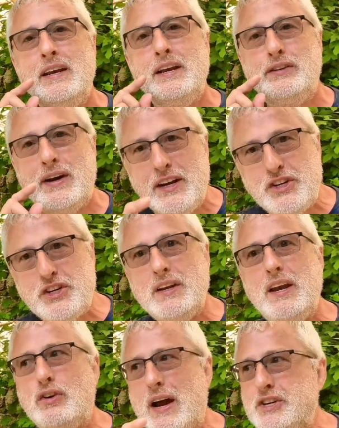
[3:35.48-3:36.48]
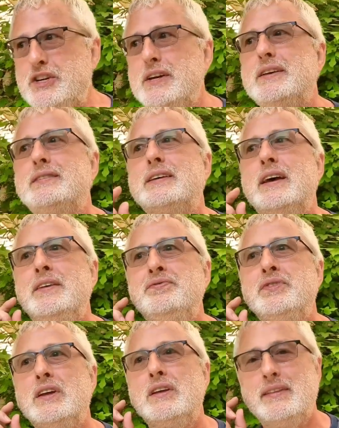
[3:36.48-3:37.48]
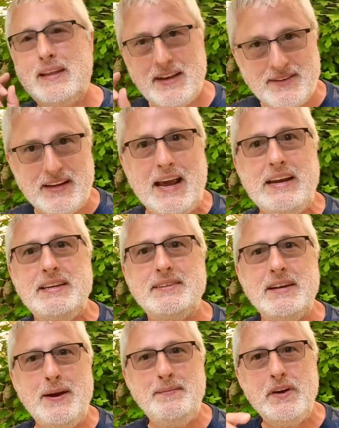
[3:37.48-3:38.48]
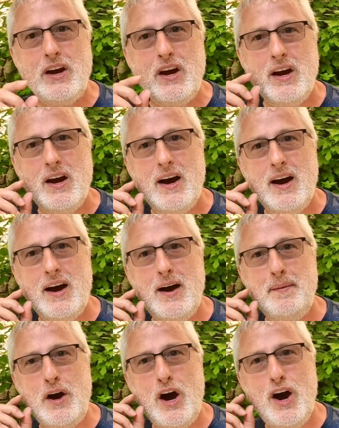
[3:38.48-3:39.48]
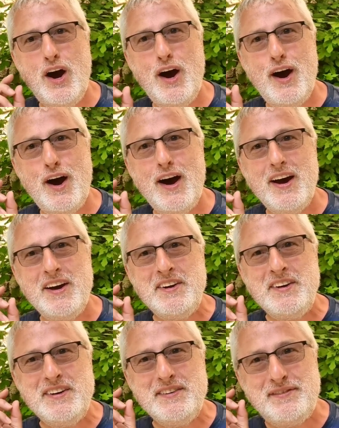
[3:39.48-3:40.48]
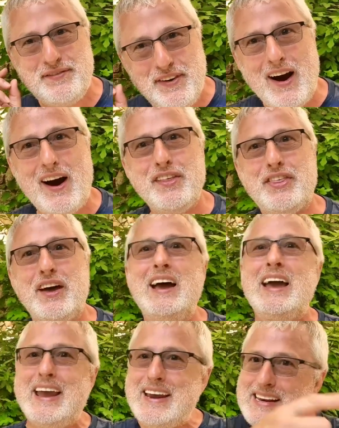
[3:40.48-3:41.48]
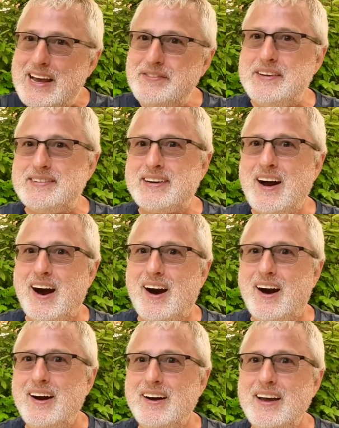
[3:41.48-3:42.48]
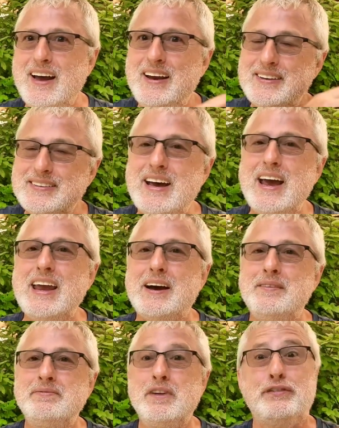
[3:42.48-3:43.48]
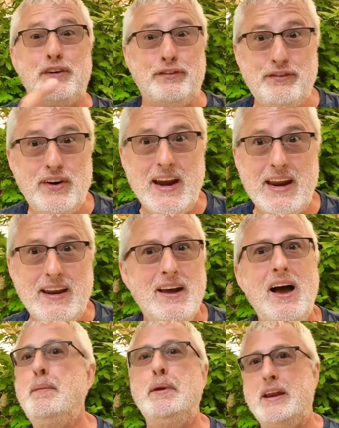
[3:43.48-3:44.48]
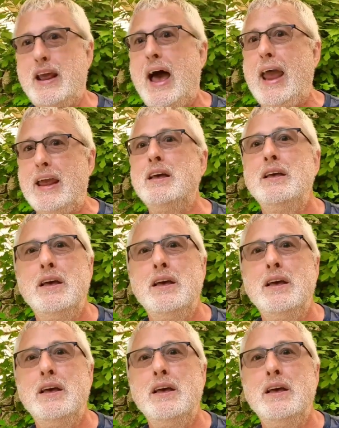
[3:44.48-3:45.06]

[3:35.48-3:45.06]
Irache's, that's the lady's name, her father, he had left his car in Estella for free. I mean, hey,